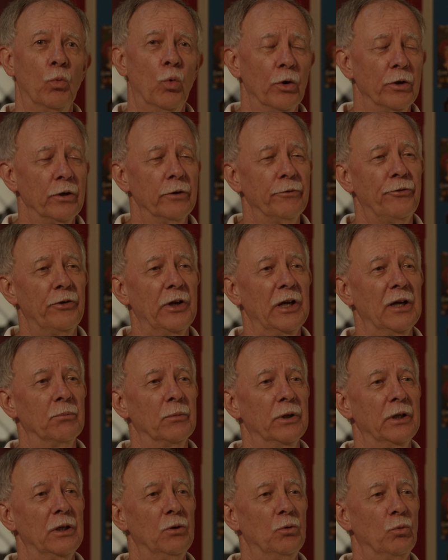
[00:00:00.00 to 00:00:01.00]
Warner
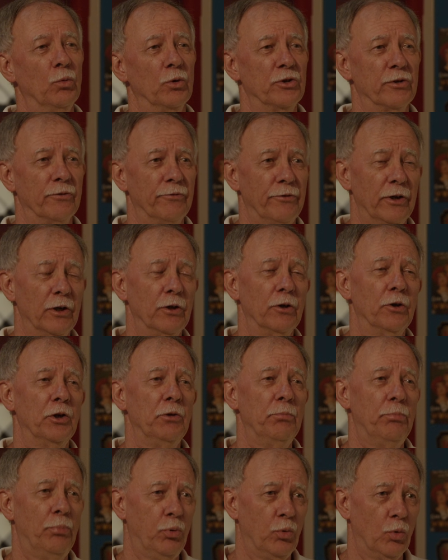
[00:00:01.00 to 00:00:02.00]
family was a very
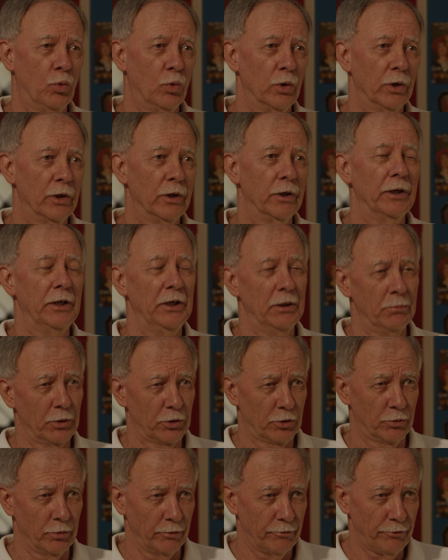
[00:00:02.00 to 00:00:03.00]
poor
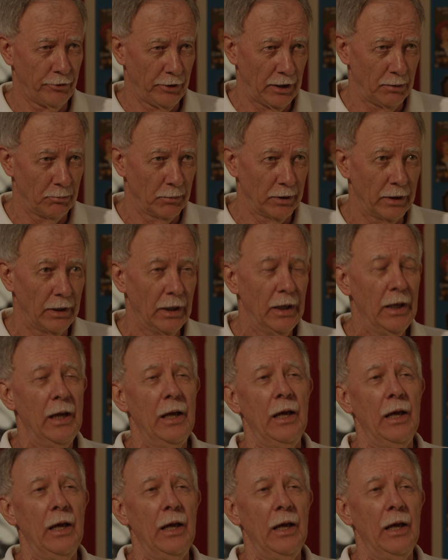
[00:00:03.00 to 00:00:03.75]
immigrant family,